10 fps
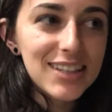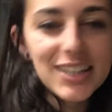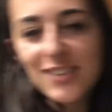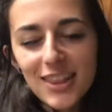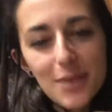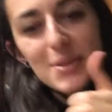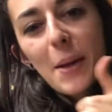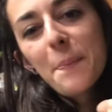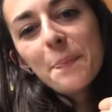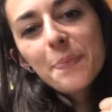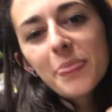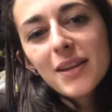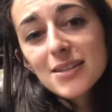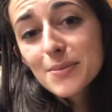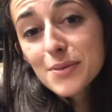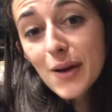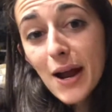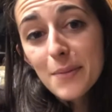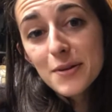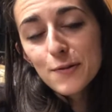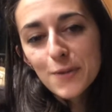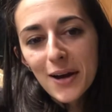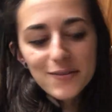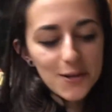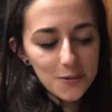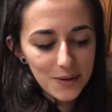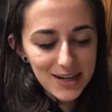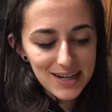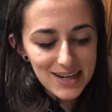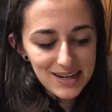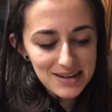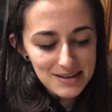Give it a thumbs up. Subscribe if you haven't already.